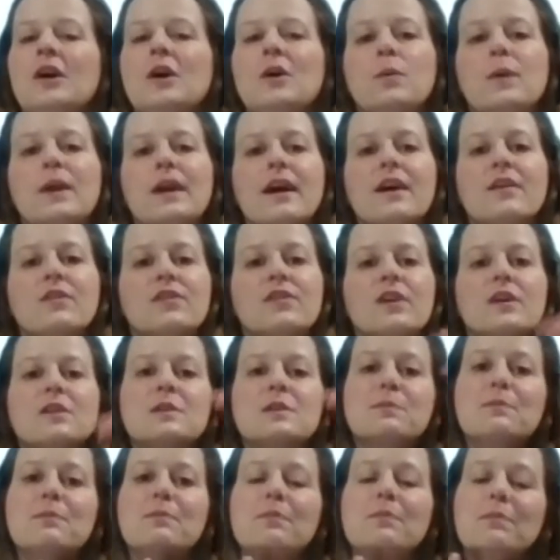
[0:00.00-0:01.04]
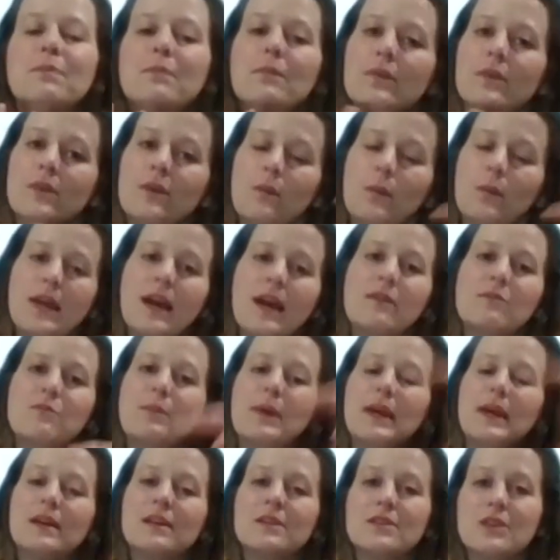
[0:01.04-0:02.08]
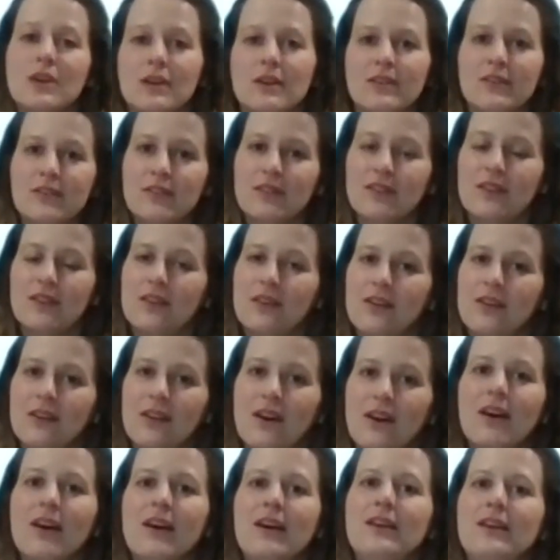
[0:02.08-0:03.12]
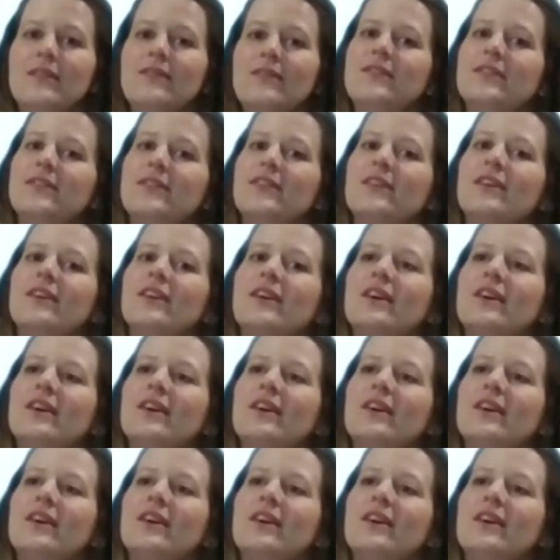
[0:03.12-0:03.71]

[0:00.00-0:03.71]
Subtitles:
we have bigger tasks in our lives,